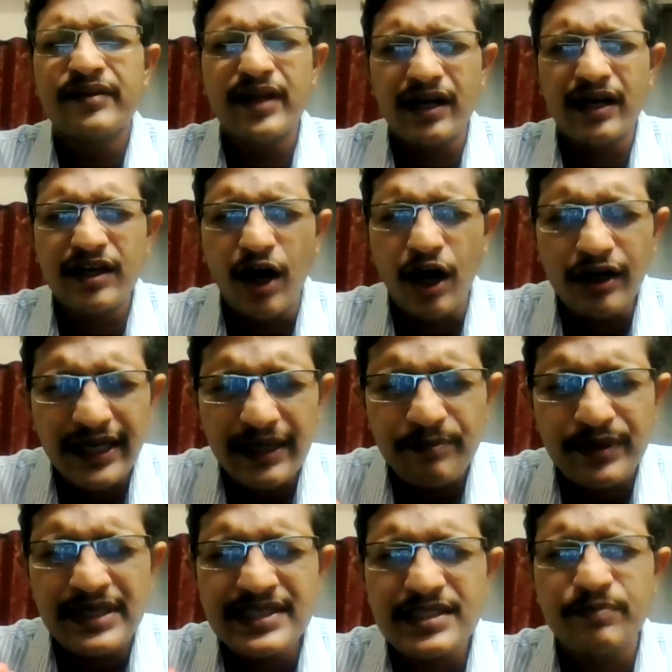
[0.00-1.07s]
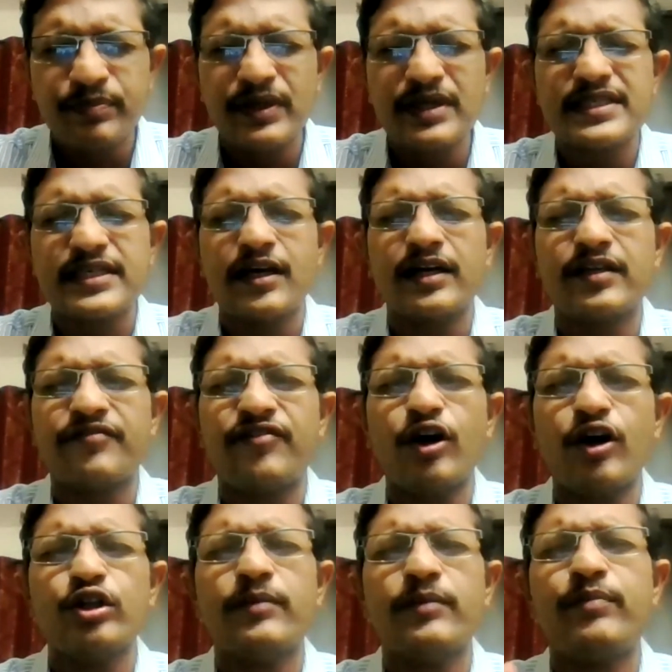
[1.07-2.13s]
the godly principles, Lord, to
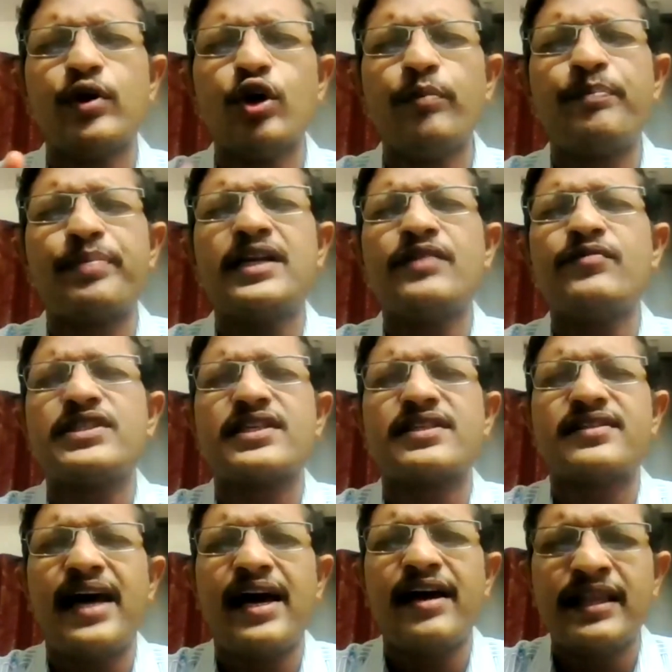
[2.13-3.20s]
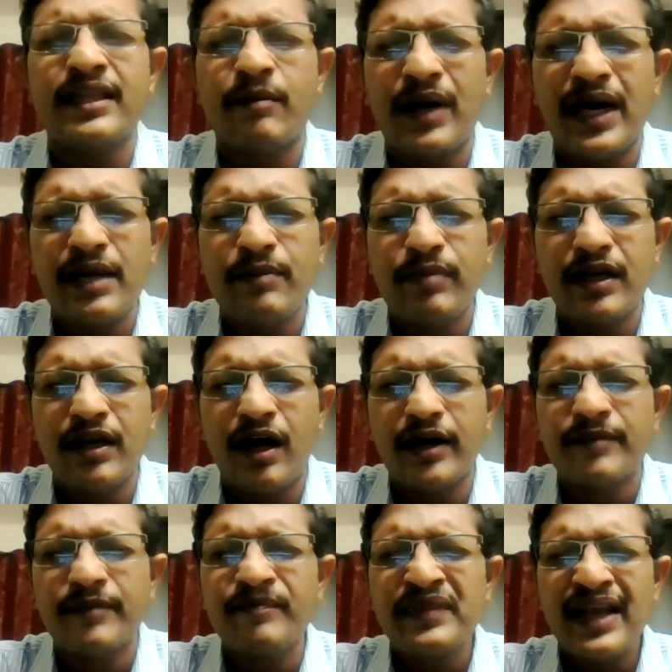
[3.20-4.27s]
follow the blueprint which is there in the Bible,
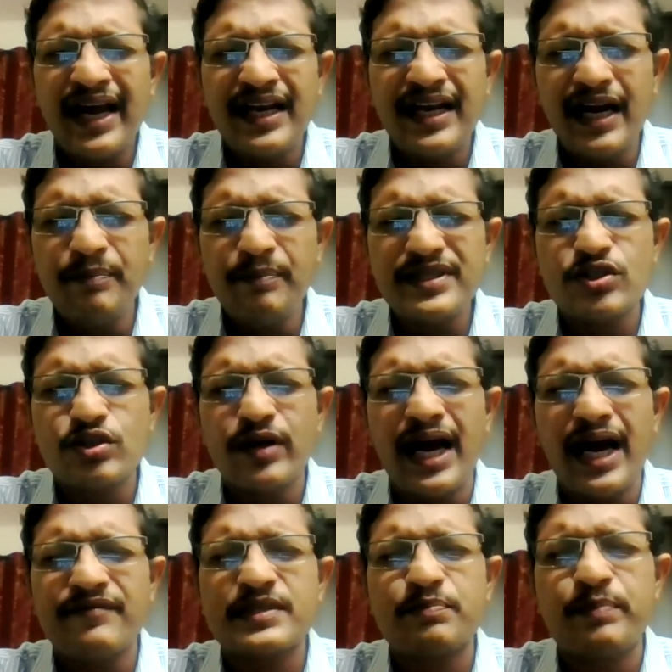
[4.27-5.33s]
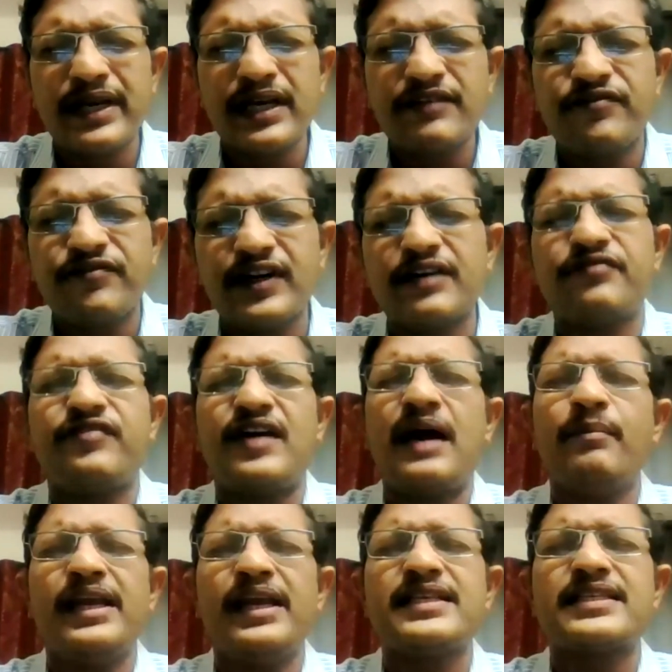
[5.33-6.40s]
Lord, and help us to have spirit-filled
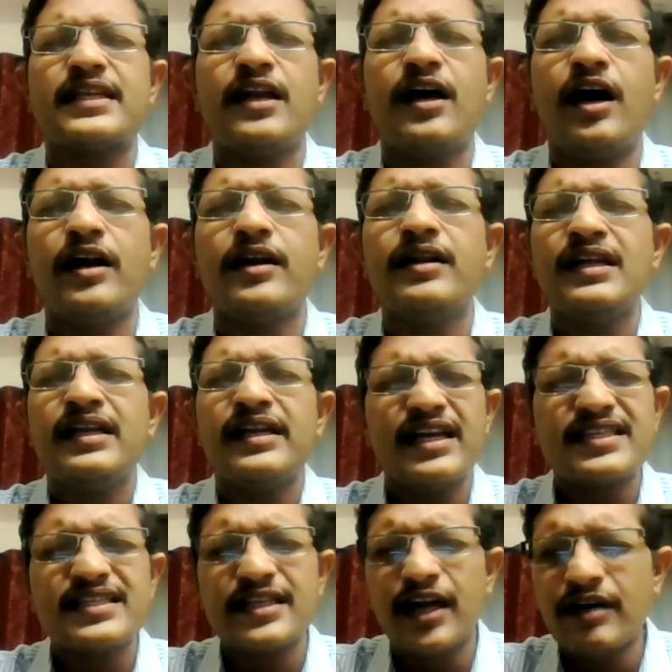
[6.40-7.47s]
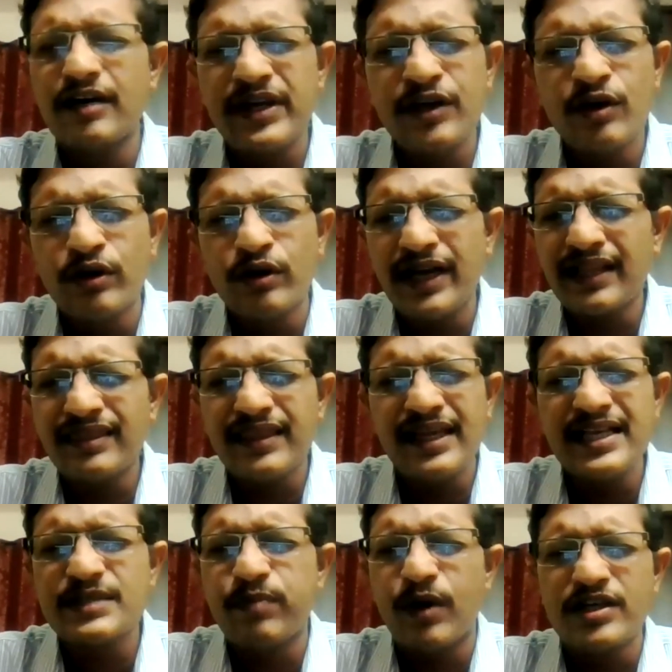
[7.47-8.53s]
families, Lord. Yes, Lord, we know nothing
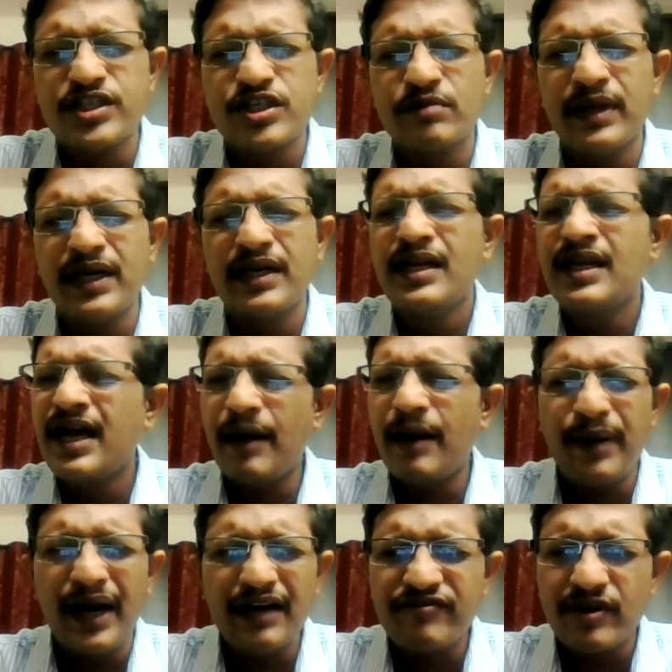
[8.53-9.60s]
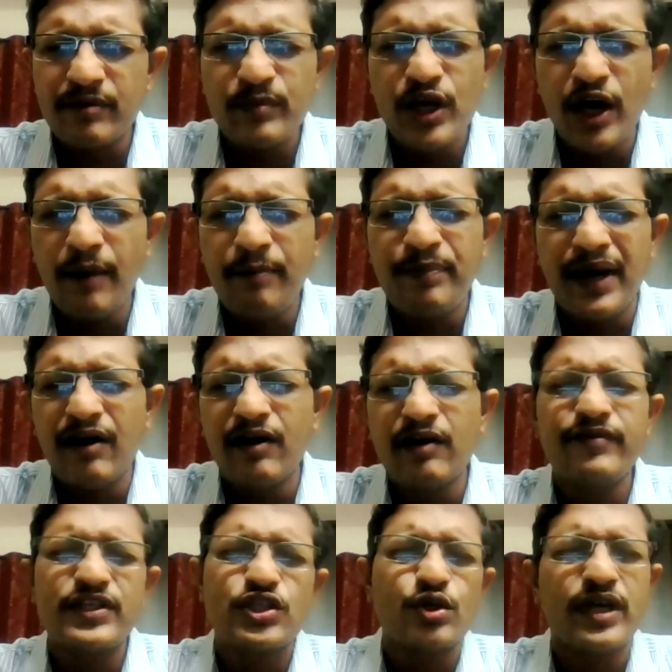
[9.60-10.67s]
is possible apart from your power
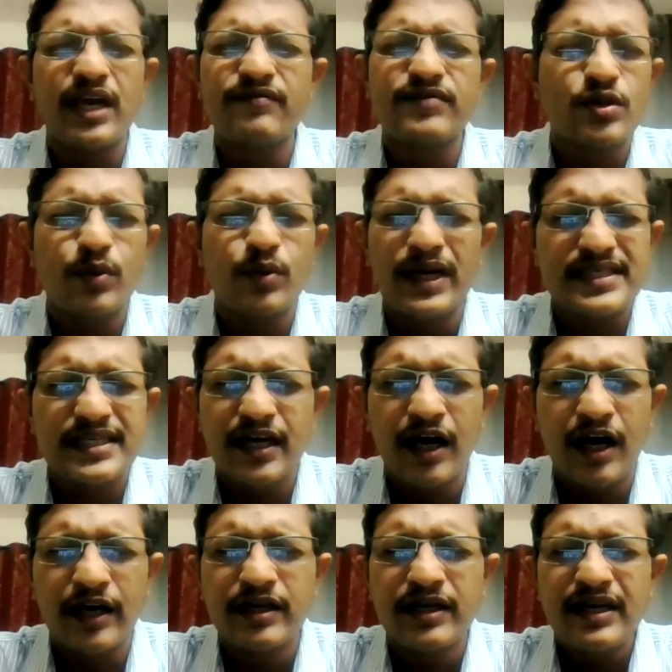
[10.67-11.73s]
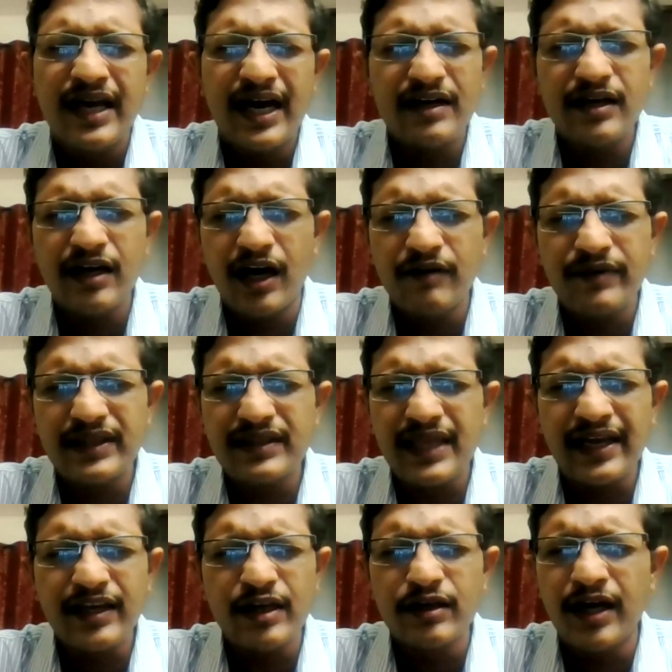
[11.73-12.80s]
which you give to us, Lord. And Lord, we
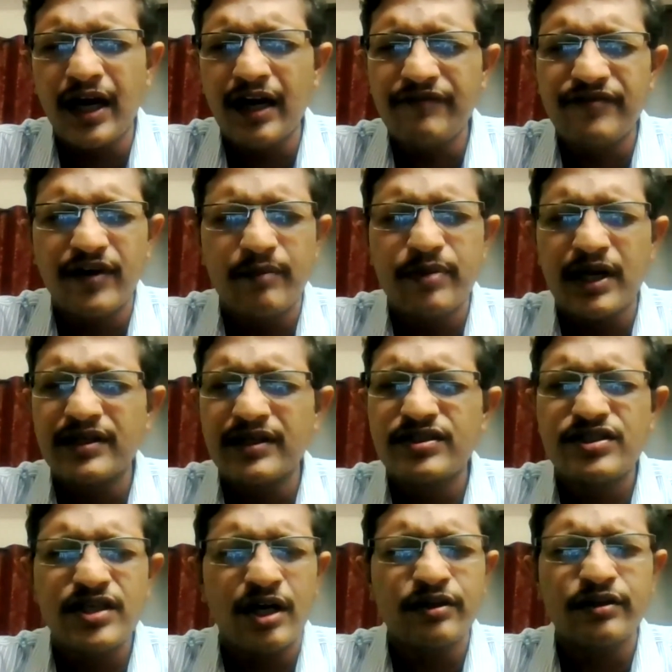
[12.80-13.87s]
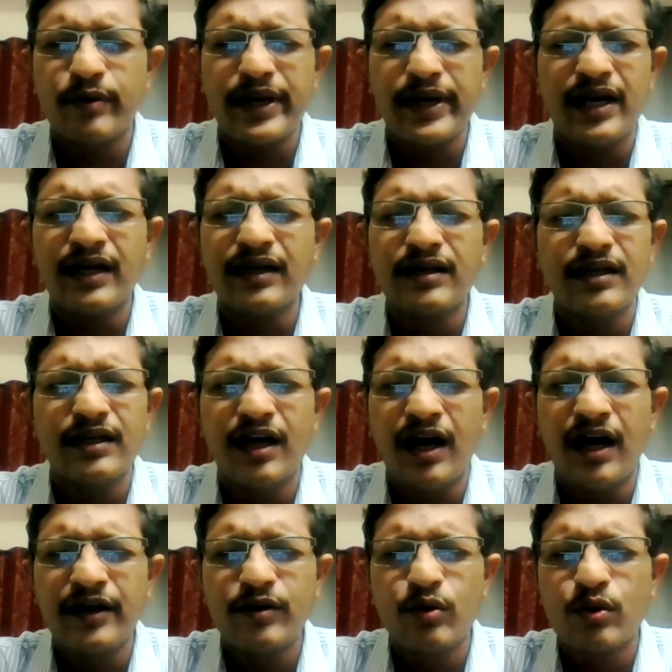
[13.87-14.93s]
thank you, Lord, for Brother John Kurian Uncle,
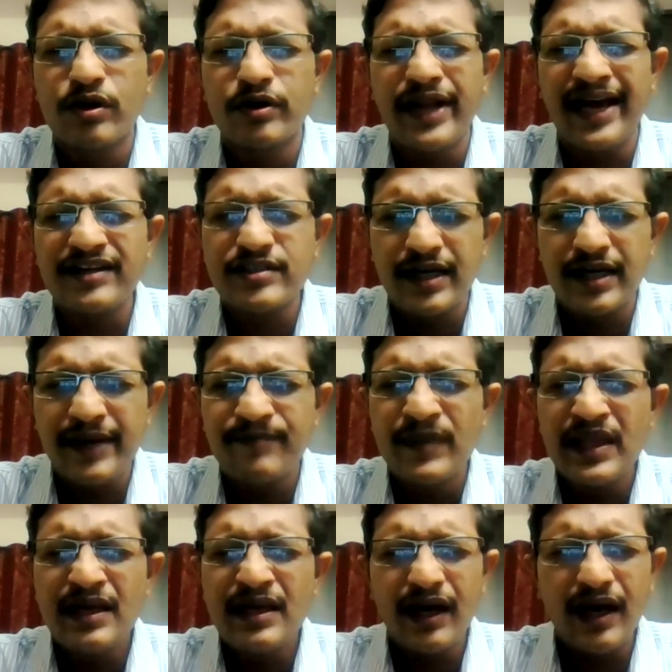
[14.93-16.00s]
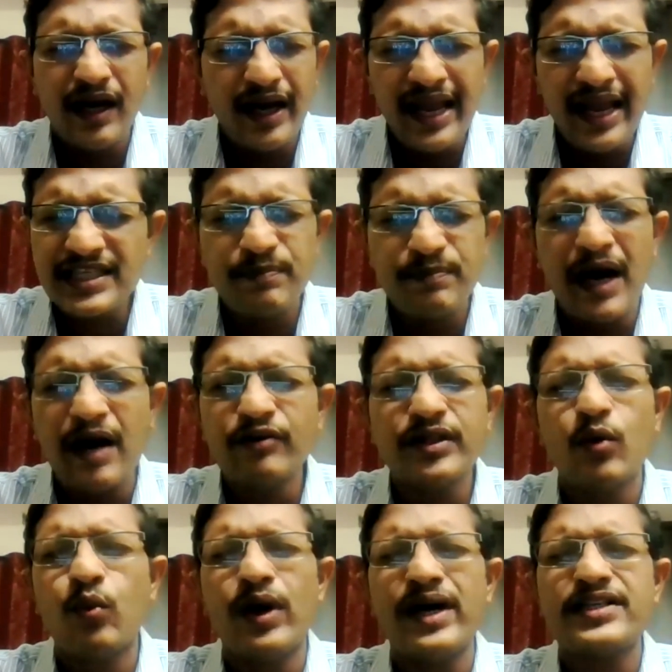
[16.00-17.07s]
Lord, who could actually expound
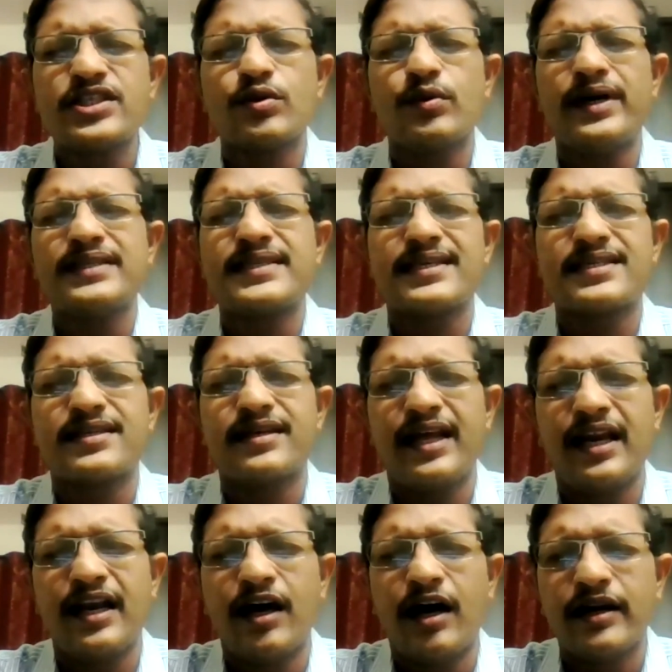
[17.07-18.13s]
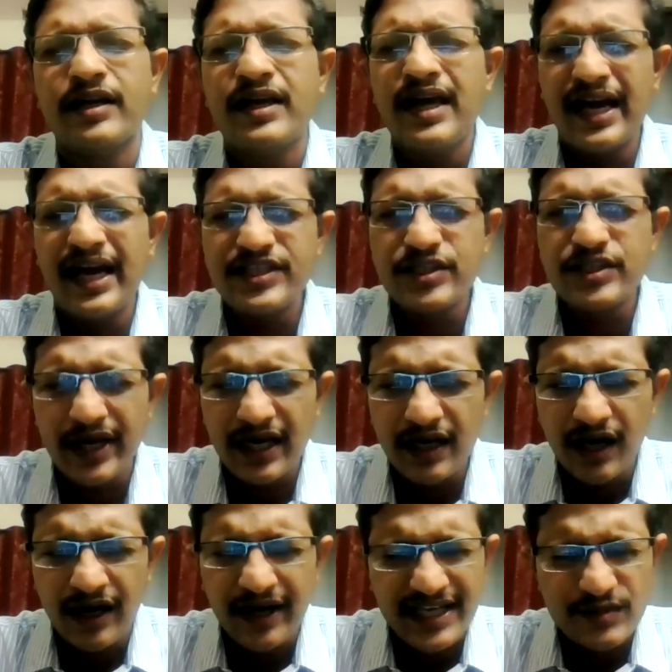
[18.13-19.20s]
the word to us yesterday, Lord. And today,
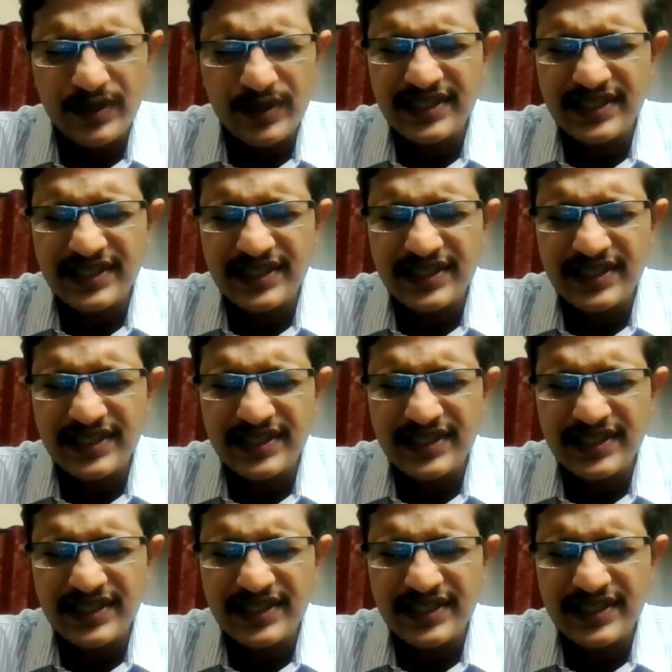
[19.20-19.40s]
Lord, as